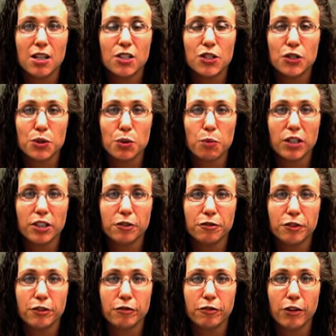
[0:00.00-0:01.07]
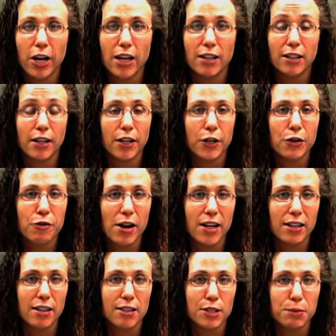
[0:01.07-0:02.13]
She was a wonderful friend and a
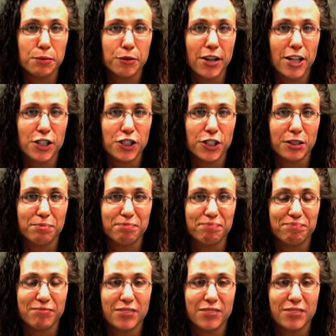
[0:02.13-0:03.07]
great inspiration.